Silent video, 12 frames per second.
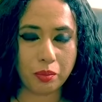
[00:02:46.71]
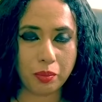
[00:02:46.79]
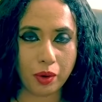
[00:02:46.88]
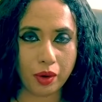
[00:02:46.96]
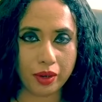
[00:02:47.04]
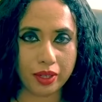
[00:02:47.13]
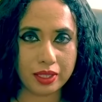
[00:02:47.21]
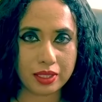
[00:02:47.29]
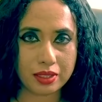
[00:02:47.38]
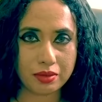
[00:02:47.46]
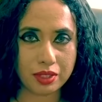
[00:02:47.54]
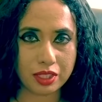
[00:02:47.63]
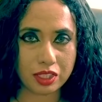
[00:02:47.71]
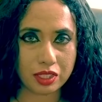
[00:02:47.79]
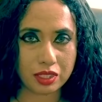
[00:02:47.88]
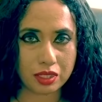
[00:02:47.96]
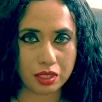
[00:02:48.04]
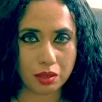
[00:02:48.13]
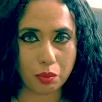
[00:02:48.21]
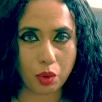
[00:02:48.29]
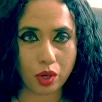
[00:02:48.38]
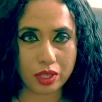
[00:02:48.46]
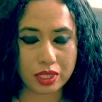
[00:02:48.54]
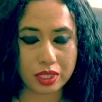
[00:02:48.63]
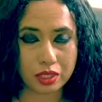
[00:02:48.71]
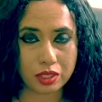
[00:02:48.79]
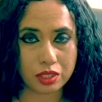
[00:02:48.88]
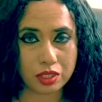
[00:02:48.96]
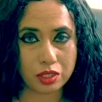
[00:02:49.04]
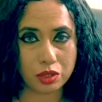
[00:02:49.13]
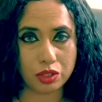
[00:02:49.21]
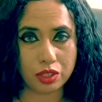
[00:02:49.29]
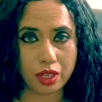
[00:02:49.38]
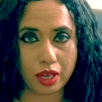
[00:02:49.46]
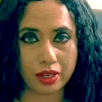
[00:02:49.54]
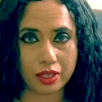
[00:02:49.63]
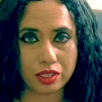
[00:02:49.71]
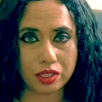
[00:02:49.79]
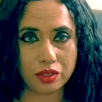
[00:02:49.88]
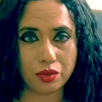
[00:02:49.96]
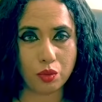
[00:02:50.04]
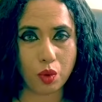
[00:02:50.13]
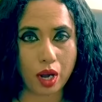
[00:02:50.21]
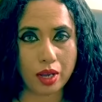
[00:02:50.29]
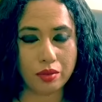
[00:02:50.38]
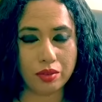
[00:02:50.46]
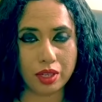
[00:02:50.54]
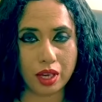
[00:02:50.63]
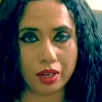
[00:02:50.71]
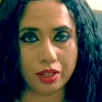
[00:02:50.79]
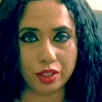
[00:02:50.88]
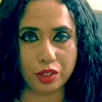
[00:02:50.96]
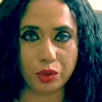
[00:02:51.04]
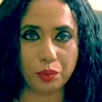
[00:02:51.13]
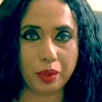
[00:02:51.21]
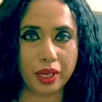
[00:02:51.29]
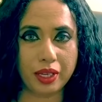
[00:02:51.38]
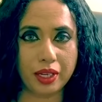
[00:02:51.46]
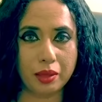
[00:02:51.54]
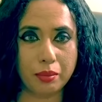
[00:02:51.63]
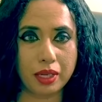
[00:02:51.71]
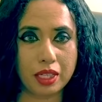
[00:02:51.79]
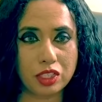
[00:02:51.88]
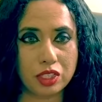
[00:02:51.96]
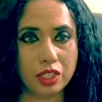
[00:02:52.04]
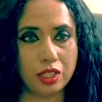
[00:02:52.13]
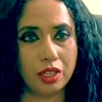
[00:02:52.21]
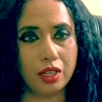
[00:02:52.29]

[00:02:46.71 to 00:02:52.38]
points which points us to the direction why we are into pain and pleasure.